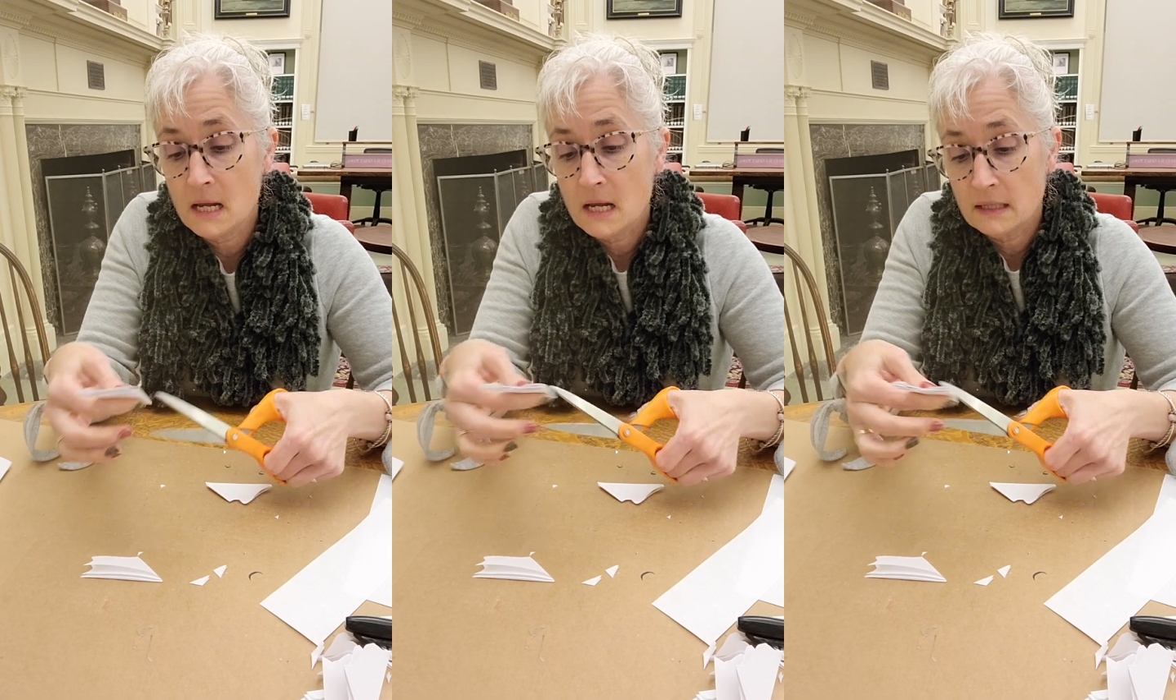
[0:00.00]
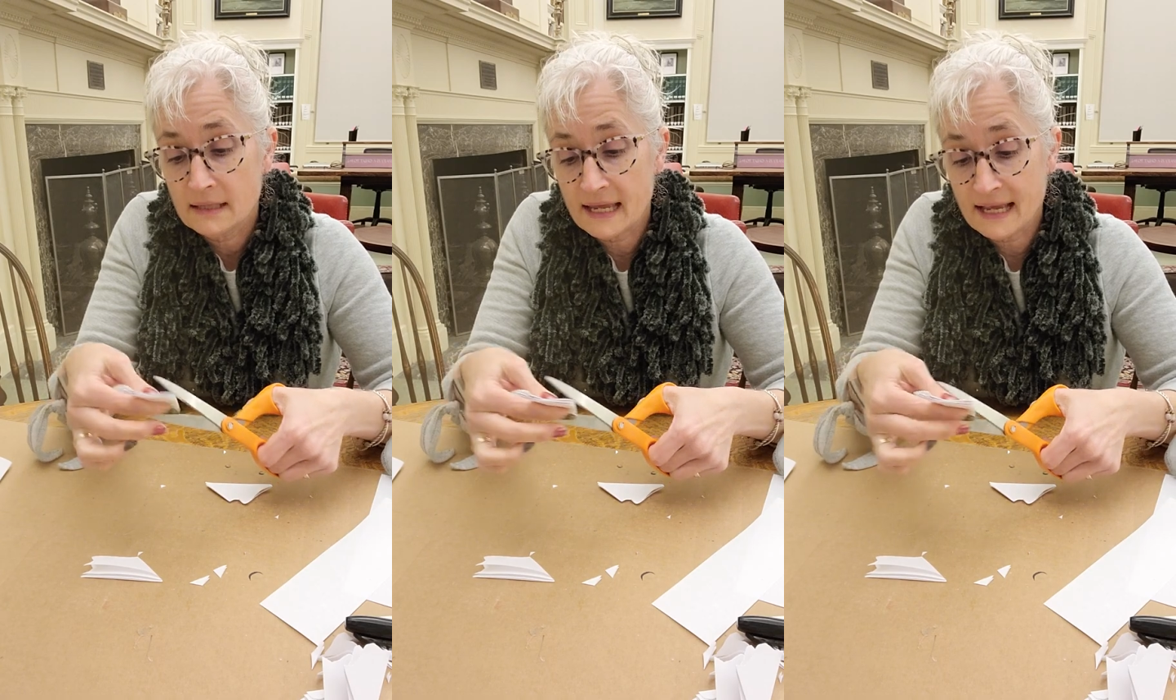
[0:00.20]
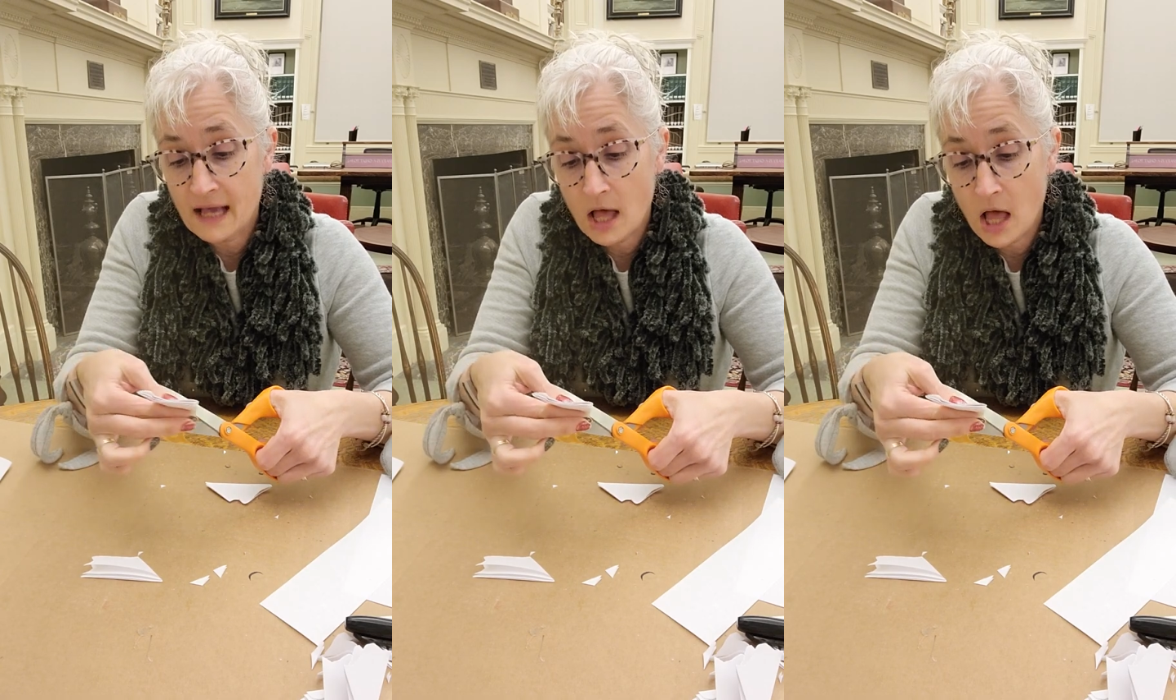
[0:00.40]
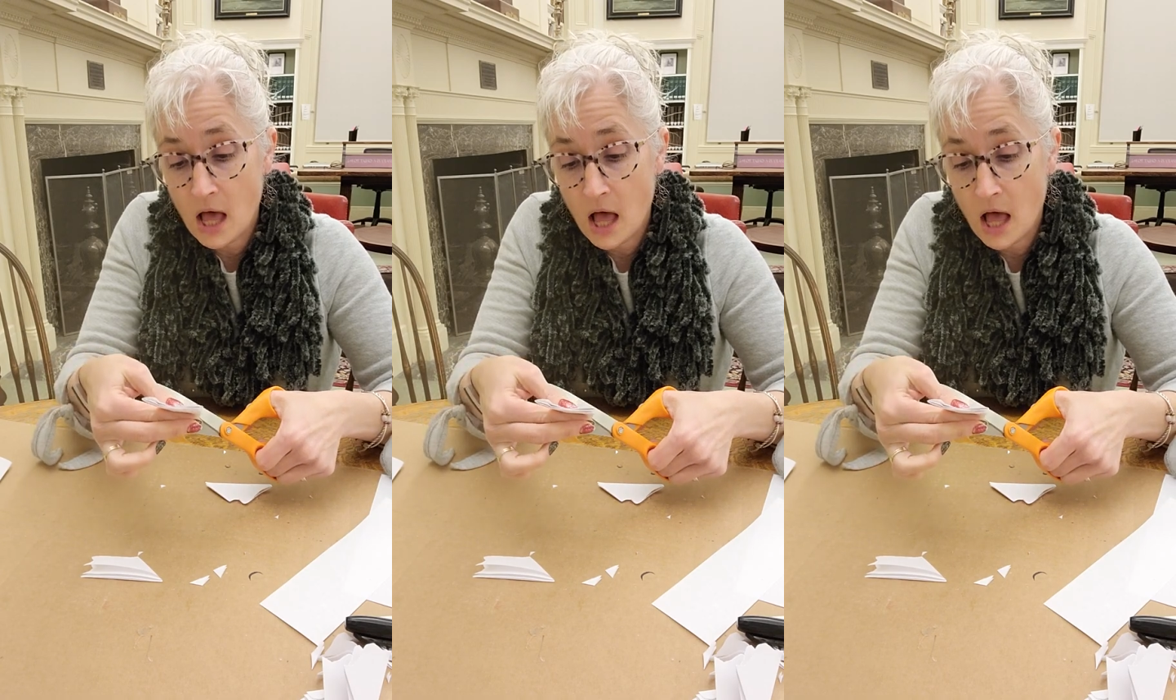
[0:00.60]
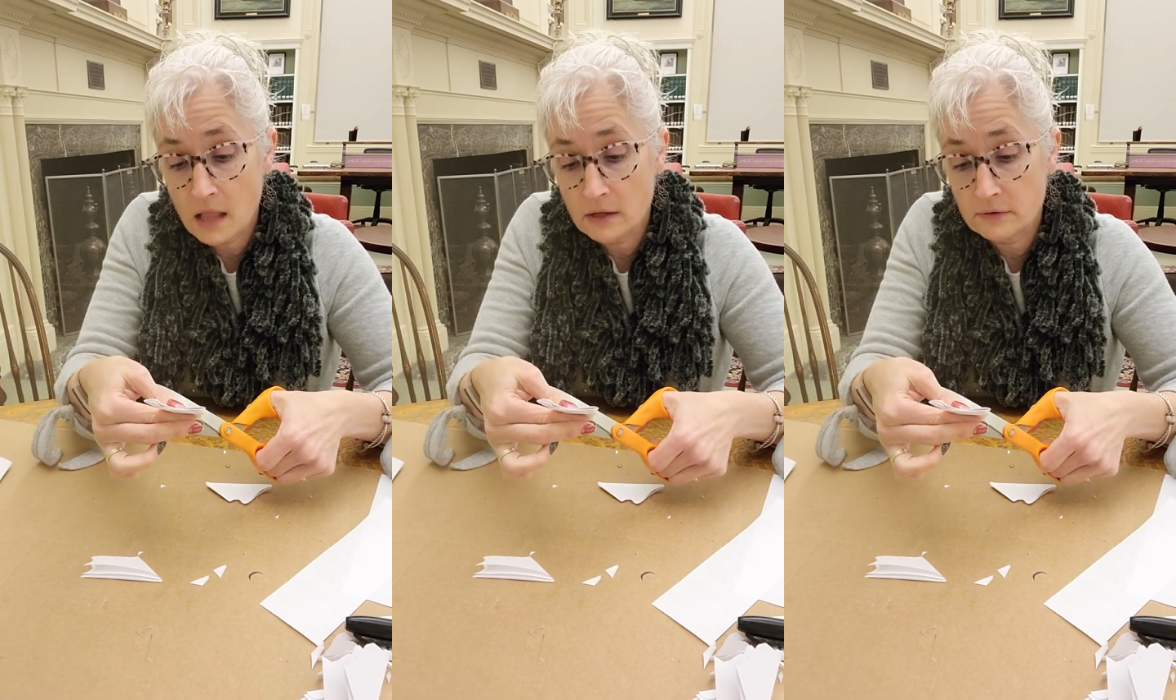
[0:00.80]
like a
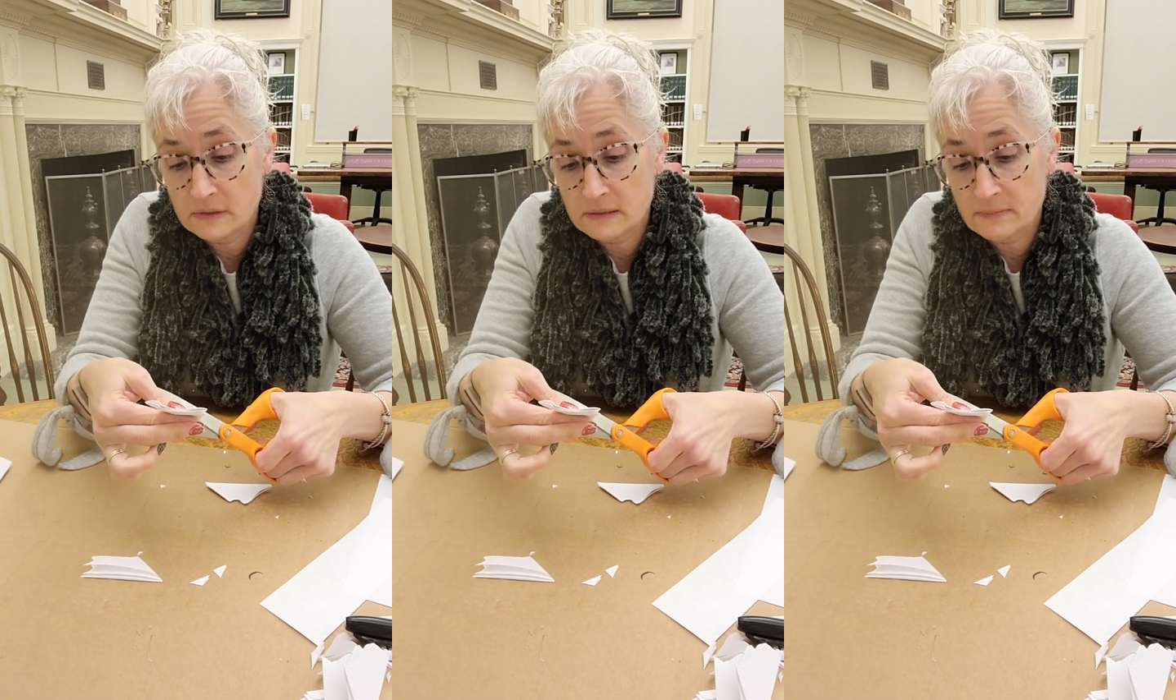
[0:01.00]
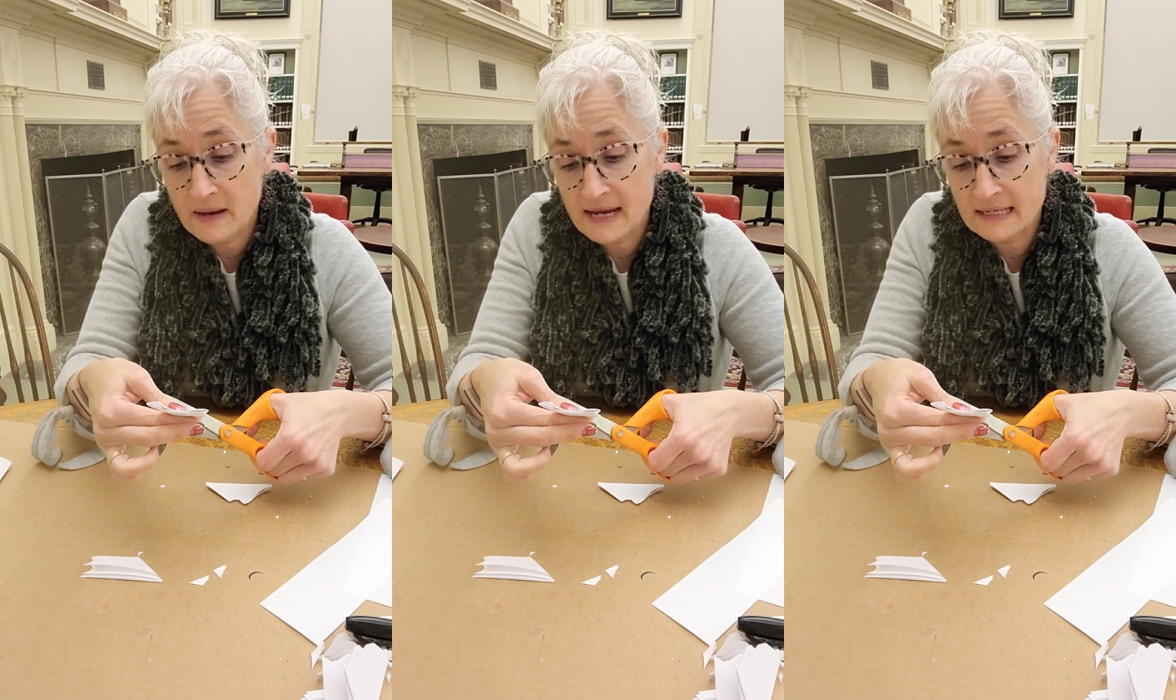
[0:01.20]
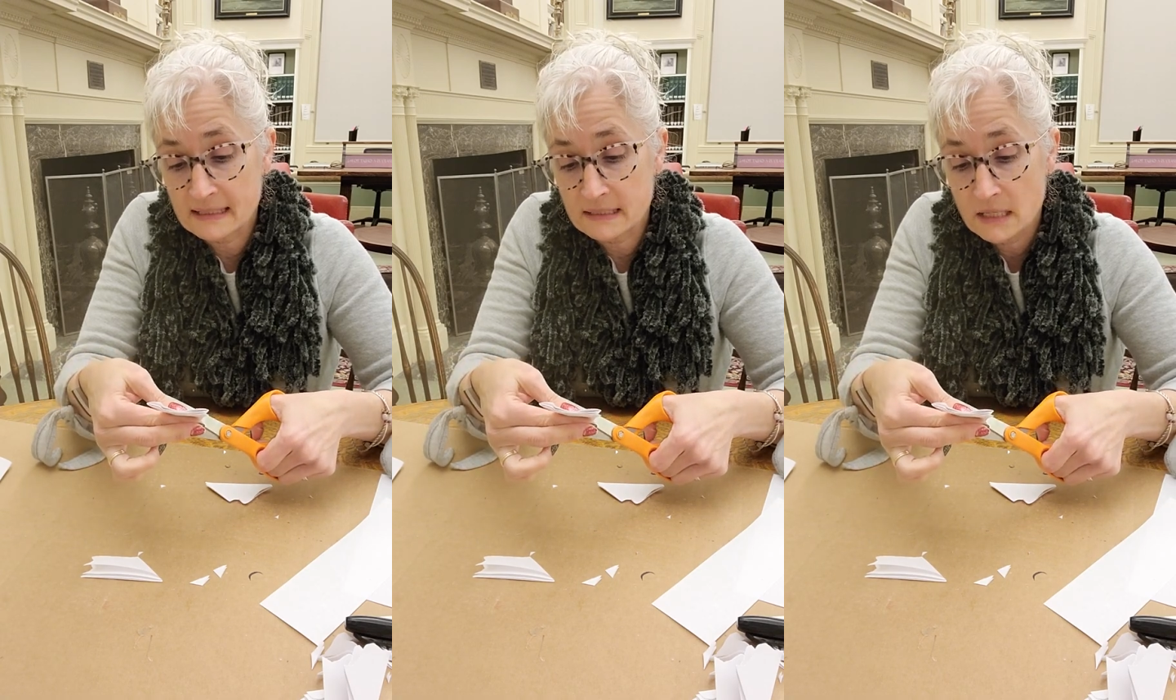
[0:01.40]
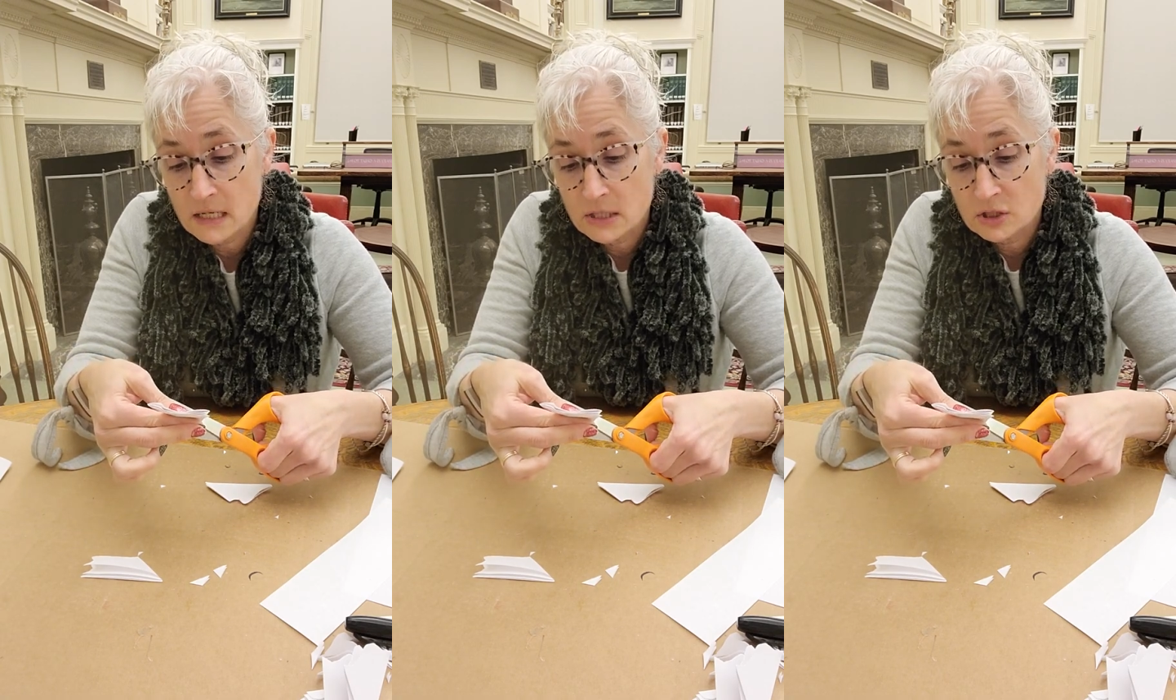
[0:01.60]
hollow space.